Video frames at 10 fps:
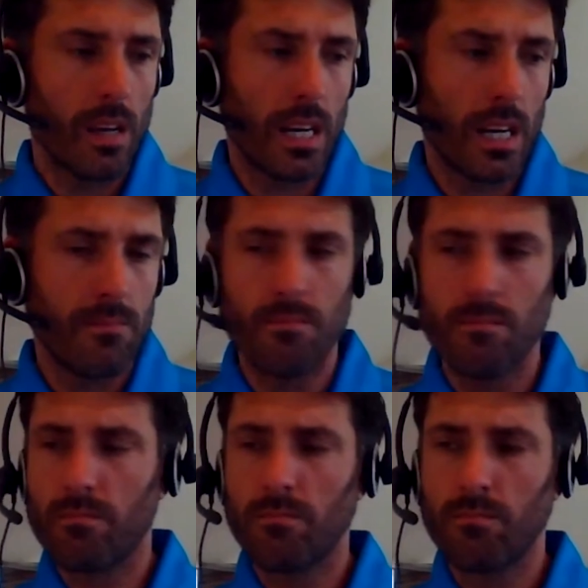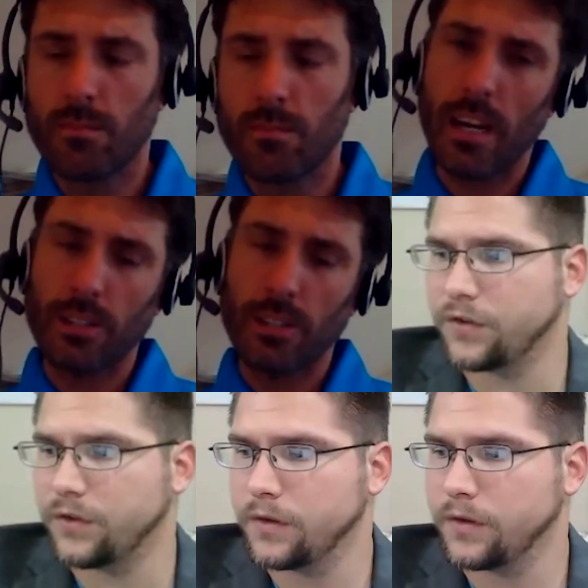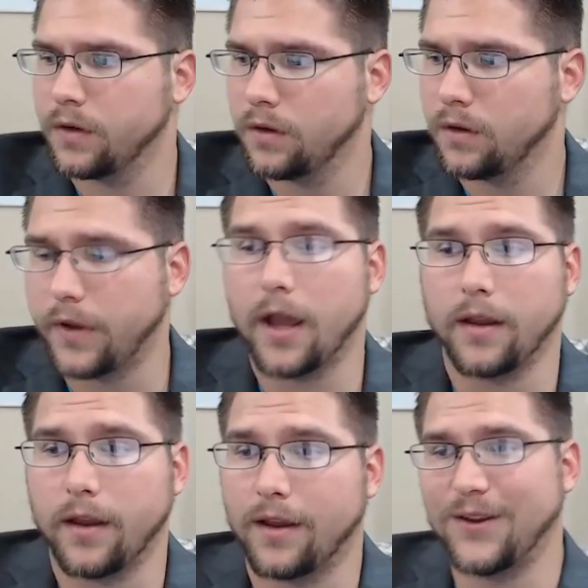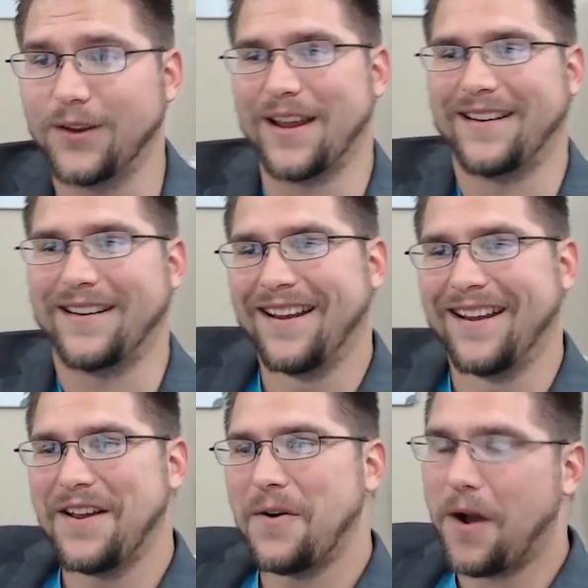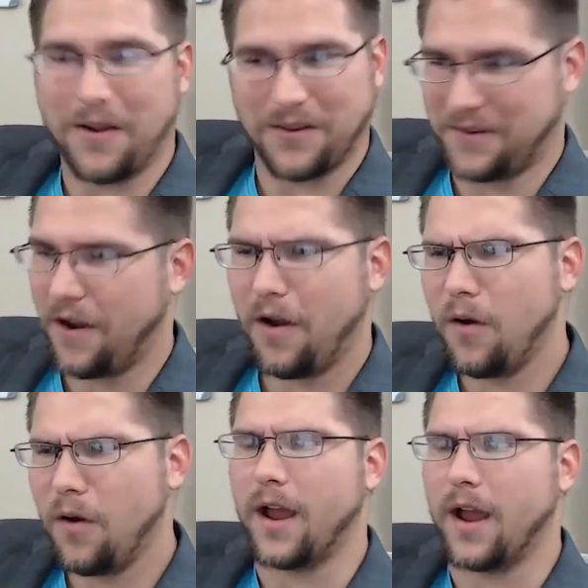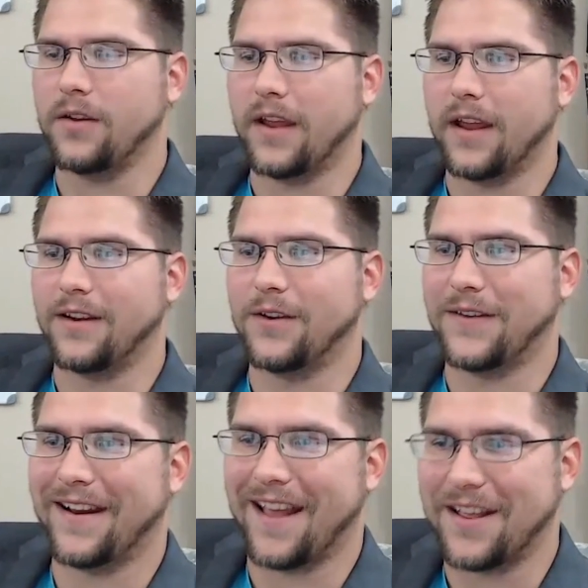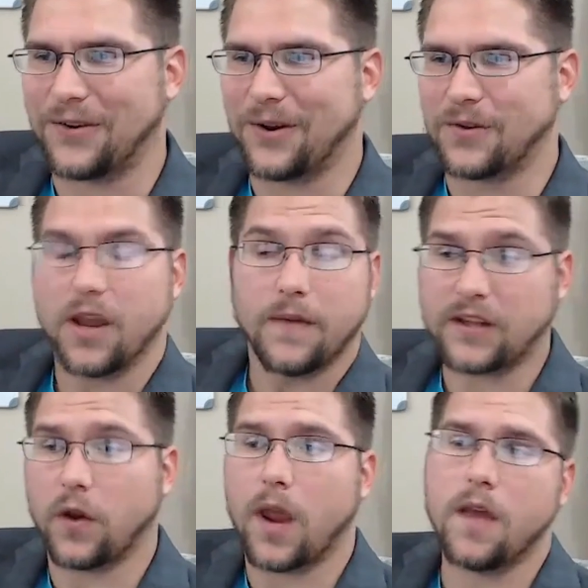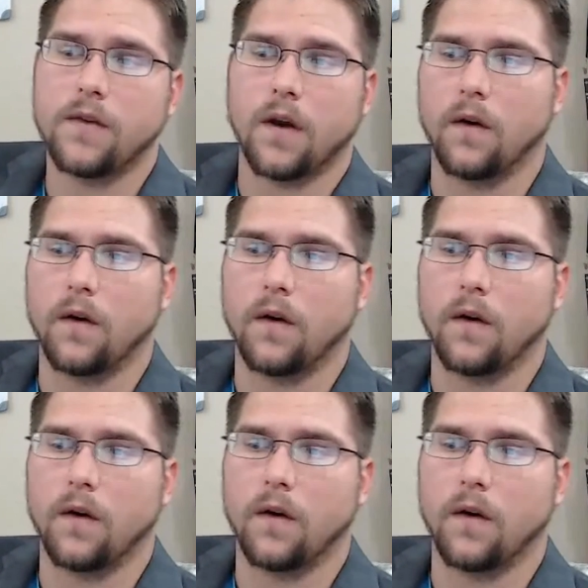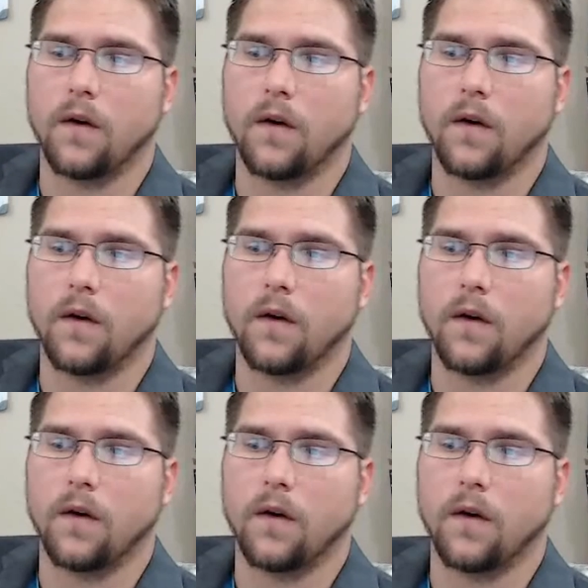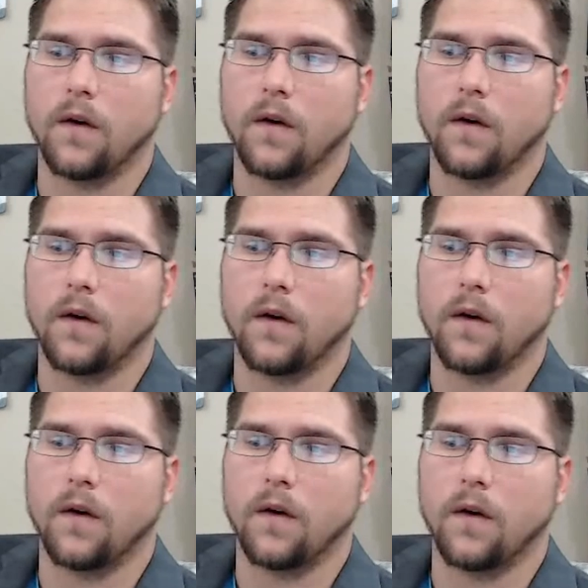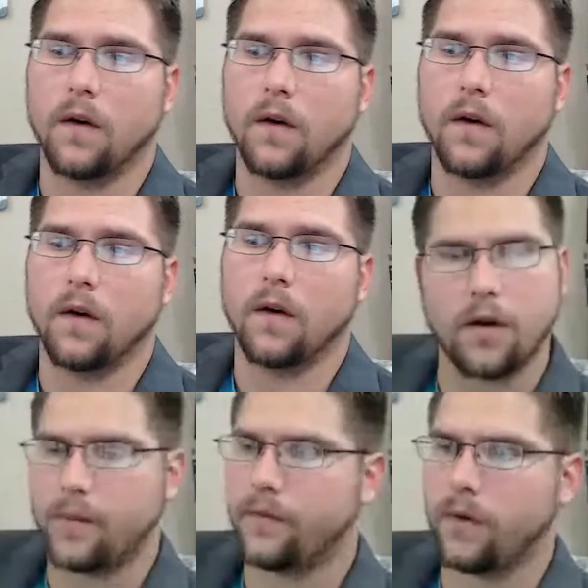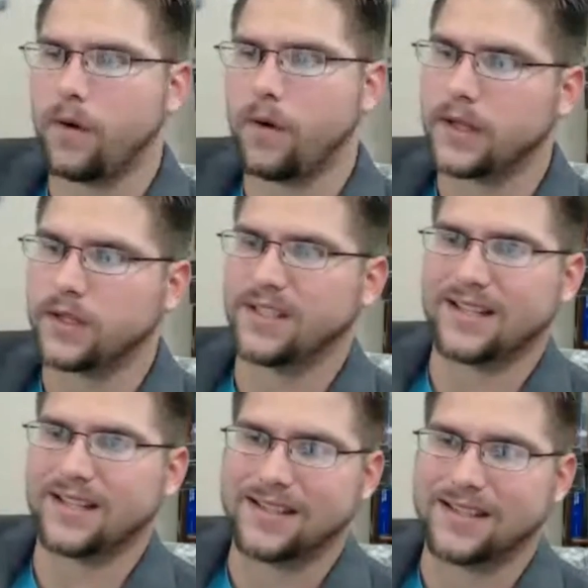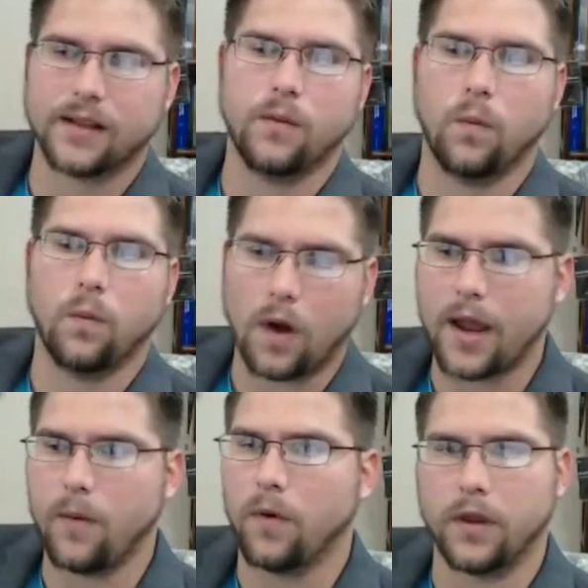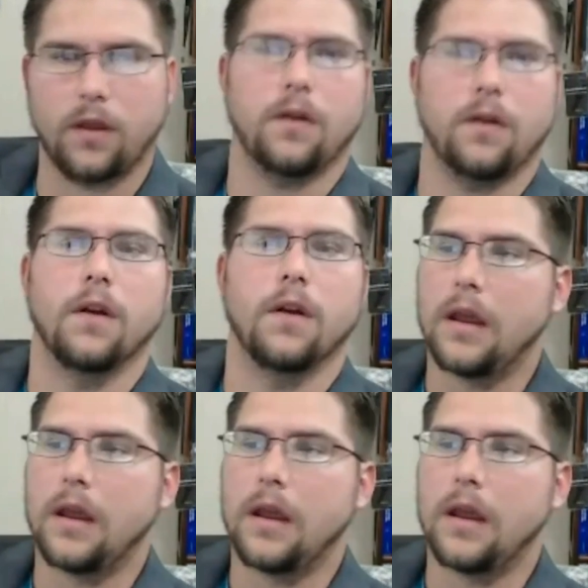Did I your question? I don't even remember what it was, but I answered a lot of questions. Oh yeah, you did answer a lot of questions. That's okay, because you're able to see what kind of passion you have about it, where you're coming from, and that's exactly why we're here.